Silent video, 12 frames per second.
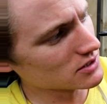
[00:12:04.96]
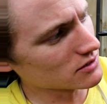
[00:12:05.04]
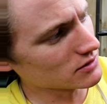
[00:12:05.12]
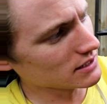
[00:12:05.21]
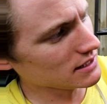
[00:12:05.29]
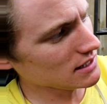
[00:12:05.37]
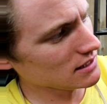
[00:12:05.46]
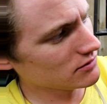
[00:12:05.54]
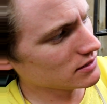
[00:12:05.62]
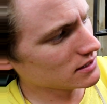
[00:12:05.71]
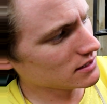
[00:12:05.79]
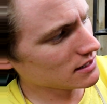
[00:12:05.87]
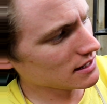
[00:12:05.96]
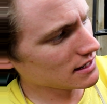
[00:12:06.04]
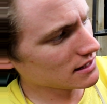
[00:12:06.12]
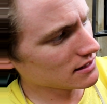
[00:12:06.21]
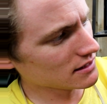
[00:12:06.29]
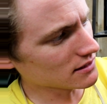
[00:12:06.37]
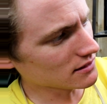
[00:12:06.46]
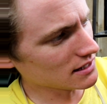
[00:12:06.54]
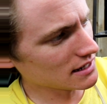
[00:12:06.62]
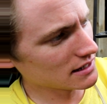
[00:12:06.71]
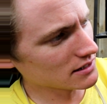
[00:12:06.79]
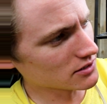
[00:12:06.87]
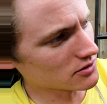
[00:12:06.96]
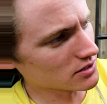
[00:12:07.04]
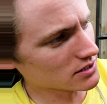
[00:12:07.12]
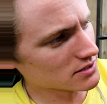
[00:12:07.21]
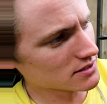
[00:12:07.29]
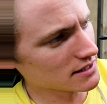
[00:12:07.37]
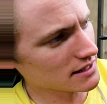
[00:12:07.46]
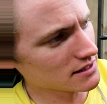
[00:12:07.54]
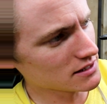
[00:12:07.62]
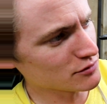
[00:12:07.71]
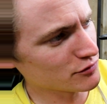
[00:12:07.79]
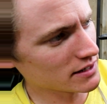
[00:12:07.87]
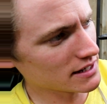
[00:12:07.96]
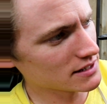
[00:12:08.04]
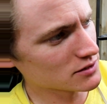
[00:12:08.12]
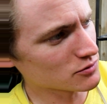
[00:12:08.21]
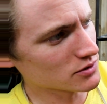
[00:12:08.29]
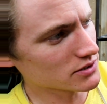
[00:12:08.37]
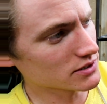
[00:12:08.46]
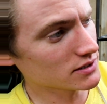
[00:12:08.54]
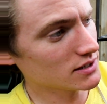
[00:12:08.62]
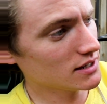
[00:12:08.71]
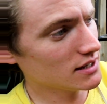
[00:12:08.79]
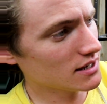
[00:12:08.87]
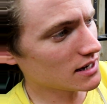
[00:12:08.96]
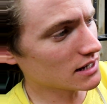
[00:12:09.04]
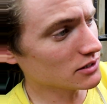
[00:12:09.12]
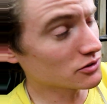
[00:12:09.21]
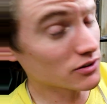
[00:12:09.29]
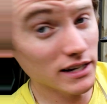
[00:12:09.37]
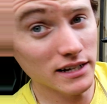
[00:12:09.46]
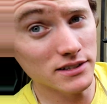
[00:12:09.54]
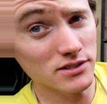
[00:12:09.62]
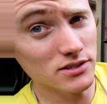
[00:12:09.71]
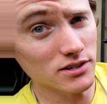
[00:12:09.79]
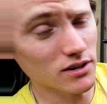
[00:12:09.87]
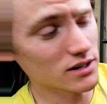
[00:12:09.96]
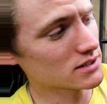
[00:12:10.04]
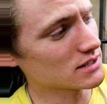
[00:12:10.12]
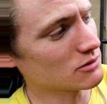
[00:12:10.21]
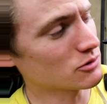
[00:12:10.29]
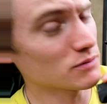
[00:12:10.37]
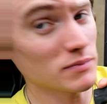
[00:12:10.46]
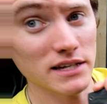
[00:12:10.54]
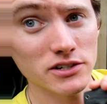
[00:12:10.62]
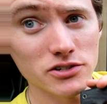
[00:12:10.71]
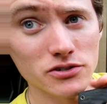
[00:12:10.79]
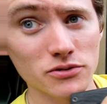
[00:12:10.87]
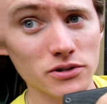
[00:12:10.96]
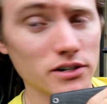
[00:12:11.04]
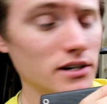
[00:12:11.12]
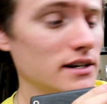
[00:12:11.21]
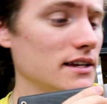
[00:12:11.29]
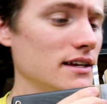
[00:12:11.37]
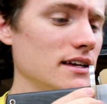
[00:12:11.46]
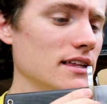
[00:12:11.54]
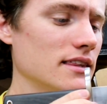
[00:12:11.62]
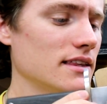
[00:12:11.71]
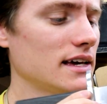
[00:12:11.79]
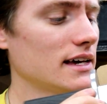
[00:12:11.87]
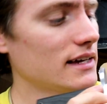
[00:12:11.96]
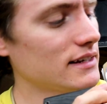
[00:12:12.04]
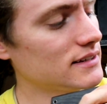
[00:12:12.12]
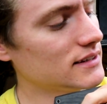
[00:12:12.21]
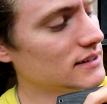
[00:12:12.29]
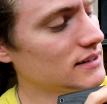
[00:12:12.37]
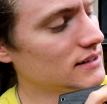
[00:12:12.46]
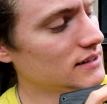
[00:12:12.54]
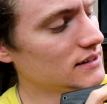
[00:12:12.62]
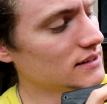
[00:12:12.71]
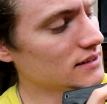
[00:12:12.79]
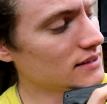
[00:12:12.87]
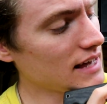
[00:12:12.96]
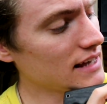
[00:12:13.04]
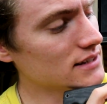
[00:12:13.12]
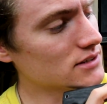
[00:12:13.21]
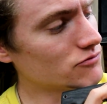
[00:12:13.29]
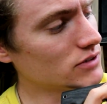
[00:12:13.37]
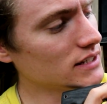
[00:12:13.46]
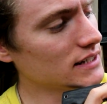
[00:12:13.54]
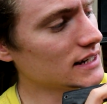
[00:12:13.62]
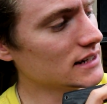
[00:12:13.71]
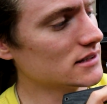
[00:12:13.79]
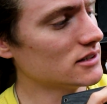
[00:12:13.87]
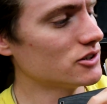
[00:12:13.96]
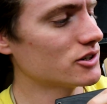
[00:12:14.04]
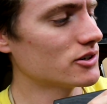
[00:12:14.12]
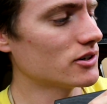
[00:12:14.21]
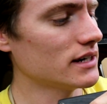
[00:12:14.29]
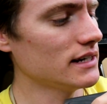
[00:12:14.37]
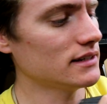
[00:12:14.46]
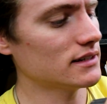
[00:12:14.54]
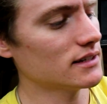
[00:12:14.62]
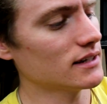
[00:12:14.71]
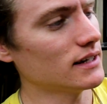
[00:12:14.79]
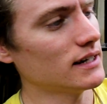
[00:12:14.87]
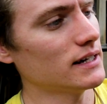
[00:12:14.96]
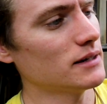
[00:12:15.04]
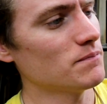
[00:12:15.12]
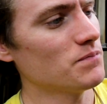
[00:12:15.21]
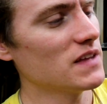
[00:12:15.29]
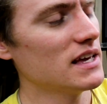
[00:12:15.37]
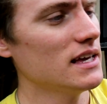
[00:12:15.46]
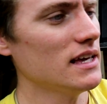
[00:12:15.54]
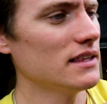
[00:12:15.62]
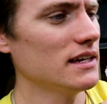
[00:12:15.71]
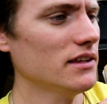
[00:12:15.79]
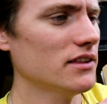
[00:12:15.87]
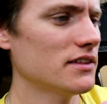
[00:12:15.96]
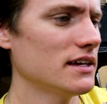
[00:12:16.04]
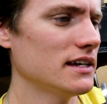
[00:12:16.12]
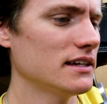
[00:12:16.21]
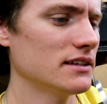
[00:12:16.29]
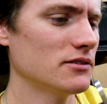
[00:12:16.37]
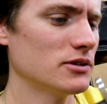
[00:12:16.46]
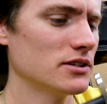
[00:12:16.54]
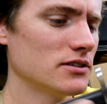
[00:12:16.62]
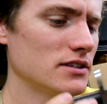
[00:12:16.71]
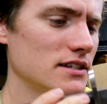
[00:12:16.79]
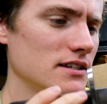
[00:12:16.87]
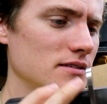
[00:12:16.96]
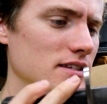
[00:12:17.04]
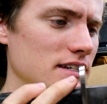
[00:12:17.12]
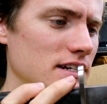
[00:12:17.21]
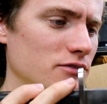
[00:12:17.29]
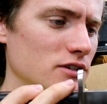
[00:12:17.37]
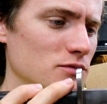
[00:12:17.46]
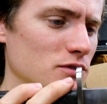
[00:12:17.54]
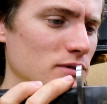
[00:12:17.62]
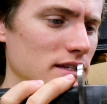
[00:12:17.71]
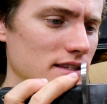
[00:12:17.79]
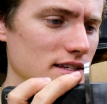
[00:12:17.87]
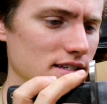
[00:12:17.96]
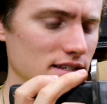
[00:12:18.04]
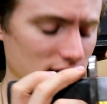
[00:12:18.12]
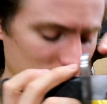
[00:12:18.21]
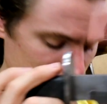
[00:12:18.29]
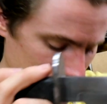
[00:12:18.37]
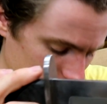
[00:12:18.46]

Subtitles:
are really even and that the line across that defines where the hollow grind starts, I want to make sure that that is really nice and straight. The other thing, well, the difference between this knife and